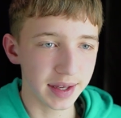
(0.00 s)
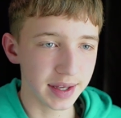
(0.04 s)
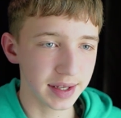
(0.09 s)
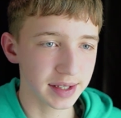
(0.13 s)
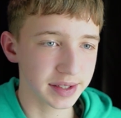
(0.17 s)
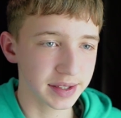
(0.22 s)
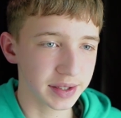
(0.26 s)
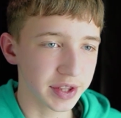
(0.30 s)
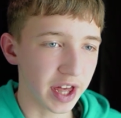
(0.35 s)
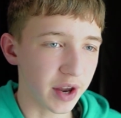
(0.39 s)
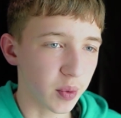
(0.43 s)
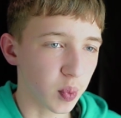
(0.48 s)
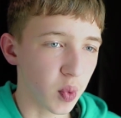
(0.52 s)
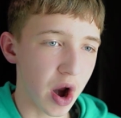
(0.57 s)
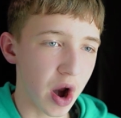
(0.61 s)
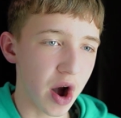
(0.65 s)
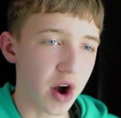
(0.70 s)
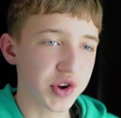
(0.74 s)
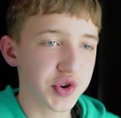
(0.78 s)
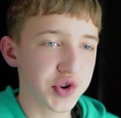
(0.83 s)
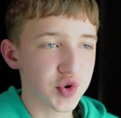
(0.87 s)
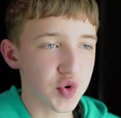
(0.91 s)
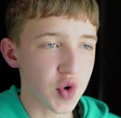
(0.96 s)
Is that
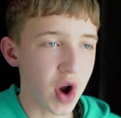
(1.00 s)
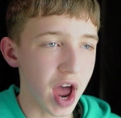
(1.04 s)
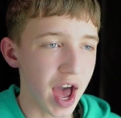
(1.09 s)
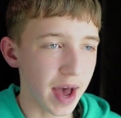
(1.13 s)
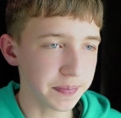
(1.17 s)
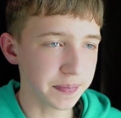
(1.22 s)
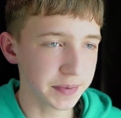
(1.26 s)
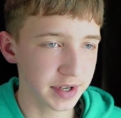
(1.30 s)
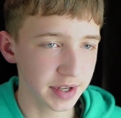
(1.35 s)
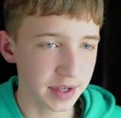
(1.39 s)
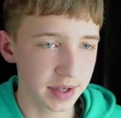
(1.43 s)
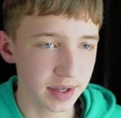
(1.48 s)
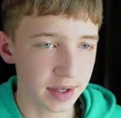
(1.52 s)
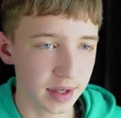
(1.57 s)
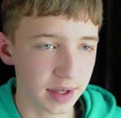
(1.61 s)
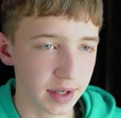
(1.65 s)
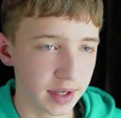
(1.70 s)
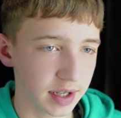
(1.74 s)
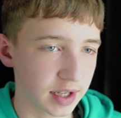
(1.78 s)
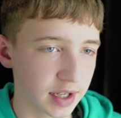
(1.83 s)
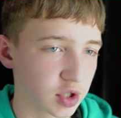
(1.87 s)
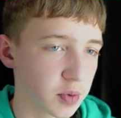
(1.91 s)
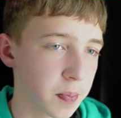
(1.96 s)
we are trapped.
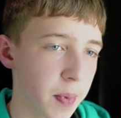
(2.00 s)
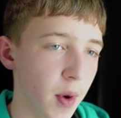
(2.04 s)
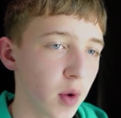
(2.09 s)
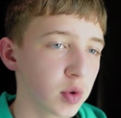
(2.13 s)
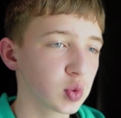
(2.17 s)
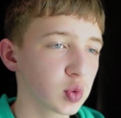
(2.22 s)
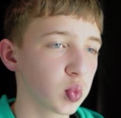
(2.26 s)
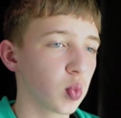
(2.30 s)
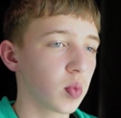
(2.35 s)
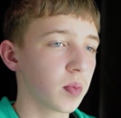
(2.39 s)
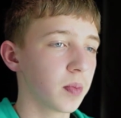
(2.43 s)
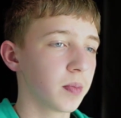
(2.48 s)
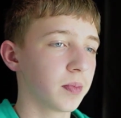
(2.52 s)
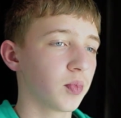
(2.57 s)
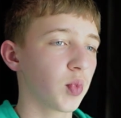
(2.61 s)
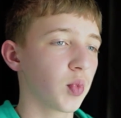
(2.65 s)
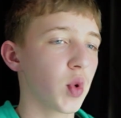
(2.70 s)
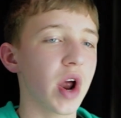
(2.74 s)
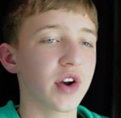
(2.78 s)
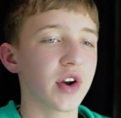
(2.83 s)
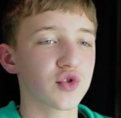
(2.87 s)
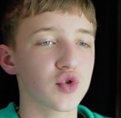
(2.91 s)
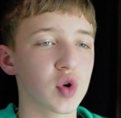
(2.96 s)
Suppose
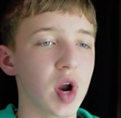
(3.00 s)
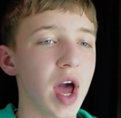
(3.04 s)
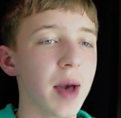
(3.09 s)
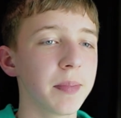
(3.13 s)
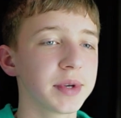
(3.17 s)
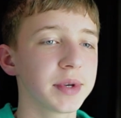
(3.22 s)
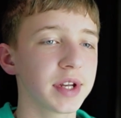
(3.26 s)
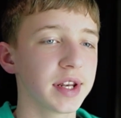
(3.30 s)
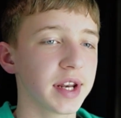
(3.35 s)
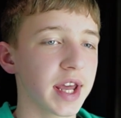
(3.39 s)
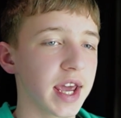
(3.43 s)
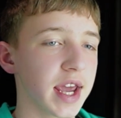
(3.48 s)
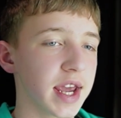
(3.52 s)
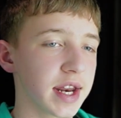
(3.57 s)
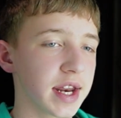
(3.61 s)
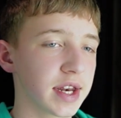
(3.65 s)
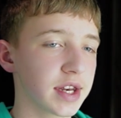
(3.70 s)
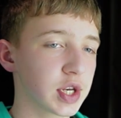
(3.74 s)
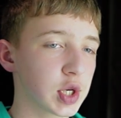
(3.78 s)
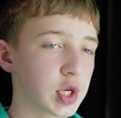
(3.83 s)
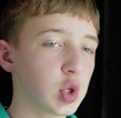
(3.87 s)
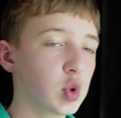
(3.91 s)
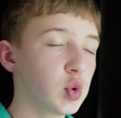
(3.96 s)
we are trapped in
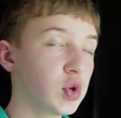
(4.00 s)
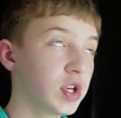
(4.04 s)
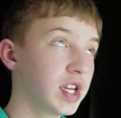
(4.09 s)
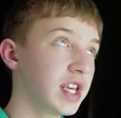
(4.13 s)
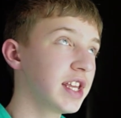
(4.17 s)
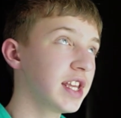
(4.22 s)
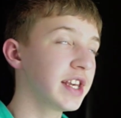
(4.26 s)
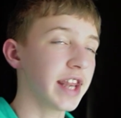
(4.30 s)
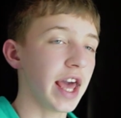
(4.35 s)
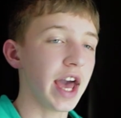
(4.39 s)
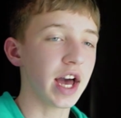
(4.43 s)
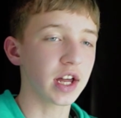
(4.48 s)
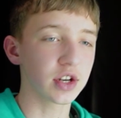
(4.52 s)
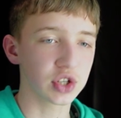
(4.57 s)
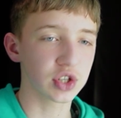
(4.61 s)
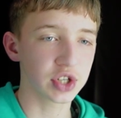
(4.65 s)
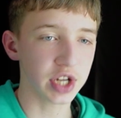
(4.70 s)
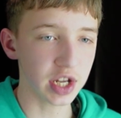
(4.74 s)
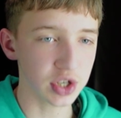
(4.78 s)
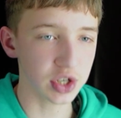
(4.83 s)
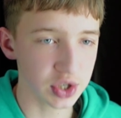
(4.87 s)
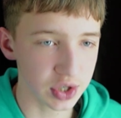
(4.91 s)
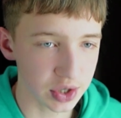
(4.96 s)
a 2D
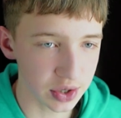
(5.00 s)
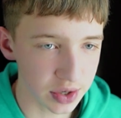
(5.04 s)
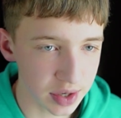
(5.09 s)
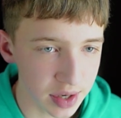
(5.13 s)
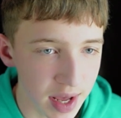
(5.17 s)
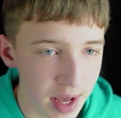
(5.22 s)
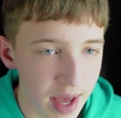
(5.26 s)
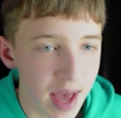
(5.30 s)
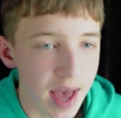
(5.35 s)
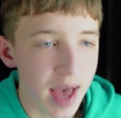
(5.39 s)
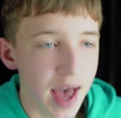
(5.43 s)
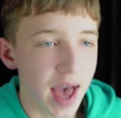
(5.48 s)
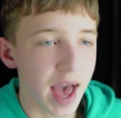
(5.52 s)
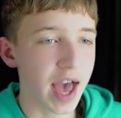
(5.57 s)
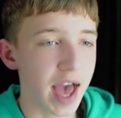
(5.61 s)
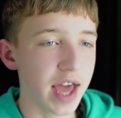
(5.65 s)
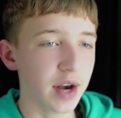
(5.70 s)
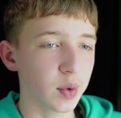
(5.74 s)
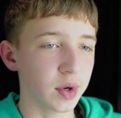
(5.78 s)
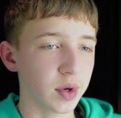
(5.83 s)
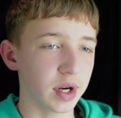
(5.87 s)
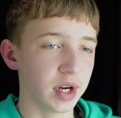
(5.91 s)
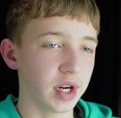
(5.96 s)
dungeon,
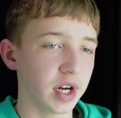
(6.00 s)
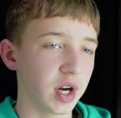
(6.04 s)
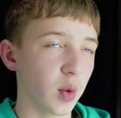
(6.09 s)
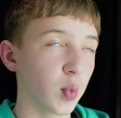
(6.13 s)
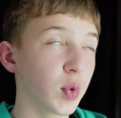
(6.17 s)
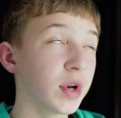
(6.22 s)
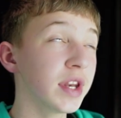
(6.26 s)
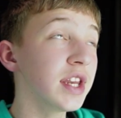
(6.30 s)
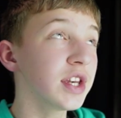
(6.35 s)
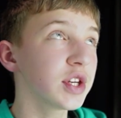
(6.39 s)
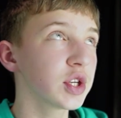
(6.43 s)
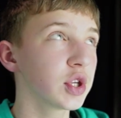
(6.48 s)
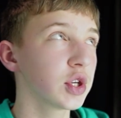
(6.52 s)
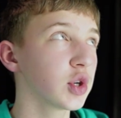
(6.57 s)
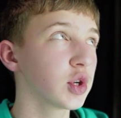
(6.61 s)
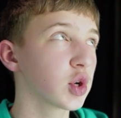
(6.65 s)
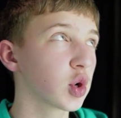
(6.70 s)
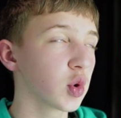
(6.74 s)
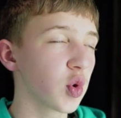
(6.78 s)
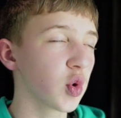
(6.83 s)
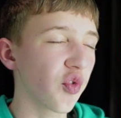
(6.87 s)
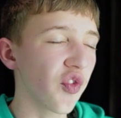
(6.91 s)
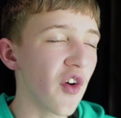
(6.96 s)
and we need
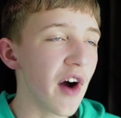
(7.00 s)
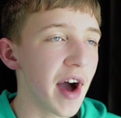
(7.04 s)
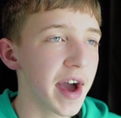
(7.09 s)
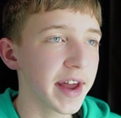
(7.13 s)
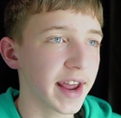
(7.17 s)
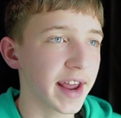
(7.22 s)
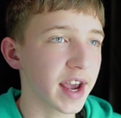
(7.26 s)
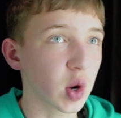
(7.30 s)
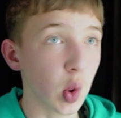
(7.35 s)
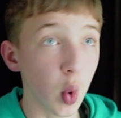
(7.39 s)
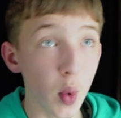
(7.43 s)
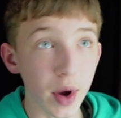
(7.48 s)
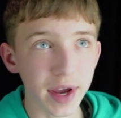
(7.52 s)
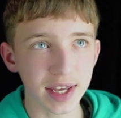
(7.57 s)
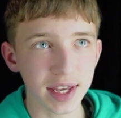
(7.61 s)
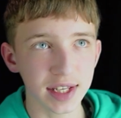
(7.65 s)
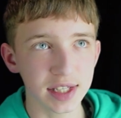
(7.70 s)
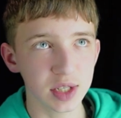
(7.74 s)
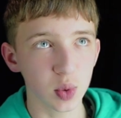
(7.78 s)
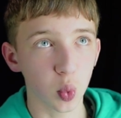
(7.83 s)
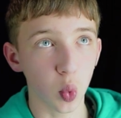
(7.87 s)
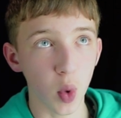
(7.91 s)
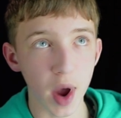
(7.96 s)
to find a
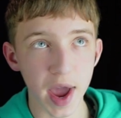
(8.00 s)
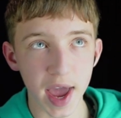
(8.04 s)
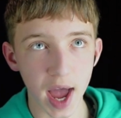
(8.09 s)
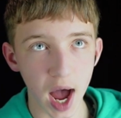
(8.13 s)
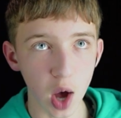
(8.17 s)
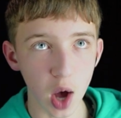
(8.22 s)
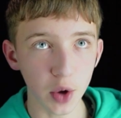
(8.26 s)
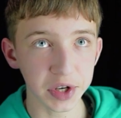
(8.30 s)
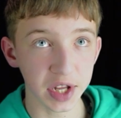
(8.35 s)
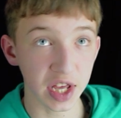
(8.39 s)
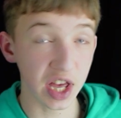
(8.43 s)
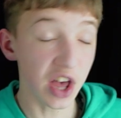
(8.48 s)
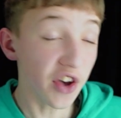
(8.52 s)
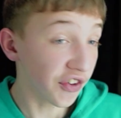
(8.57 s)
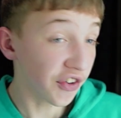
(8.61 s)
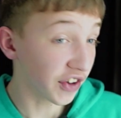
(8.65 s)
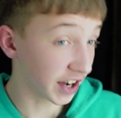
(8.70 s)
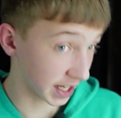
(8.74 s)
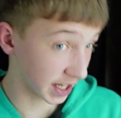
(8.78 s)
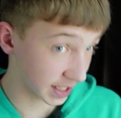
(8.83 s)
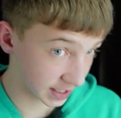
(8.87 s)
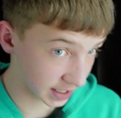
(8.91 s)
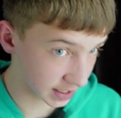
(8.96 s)
quickest way out
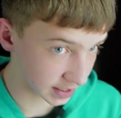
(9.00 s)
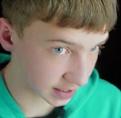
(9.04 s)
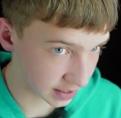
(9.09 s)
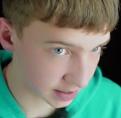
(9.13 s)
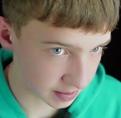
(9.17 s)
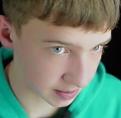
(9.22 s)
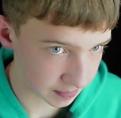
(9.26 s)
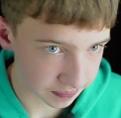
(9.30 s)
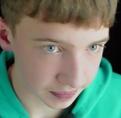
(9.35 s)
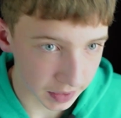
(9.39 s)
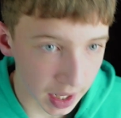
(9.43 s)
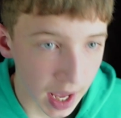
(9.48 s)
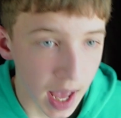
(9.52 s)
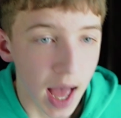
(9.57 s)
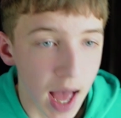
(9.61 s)
if it exists.